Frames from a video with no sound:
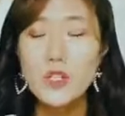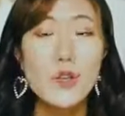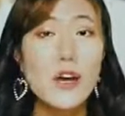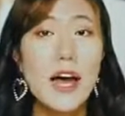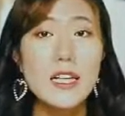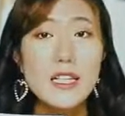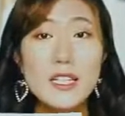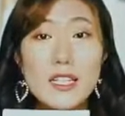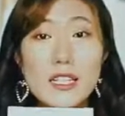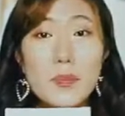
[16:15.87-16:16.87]
So it has
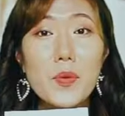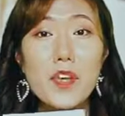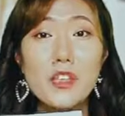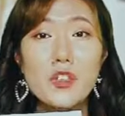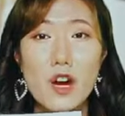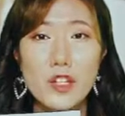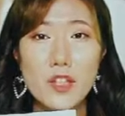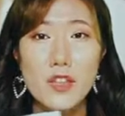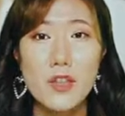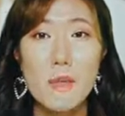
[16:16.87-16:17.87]
simple
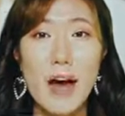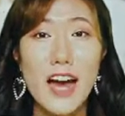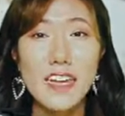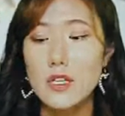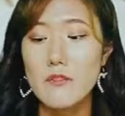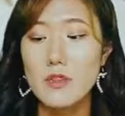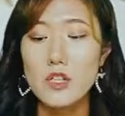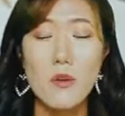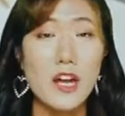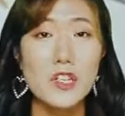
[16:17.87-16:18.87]
instructions on the back to
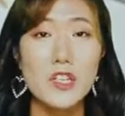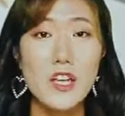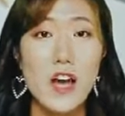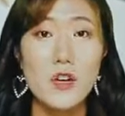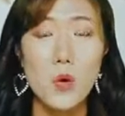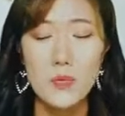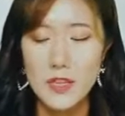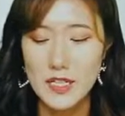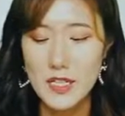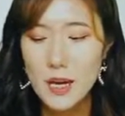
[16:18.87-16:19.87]
give you directions on how to
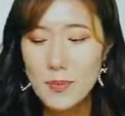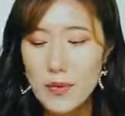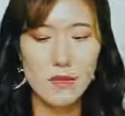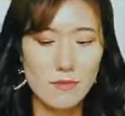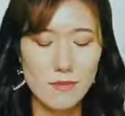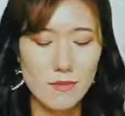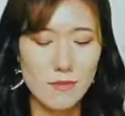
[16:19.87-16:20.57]
open this up.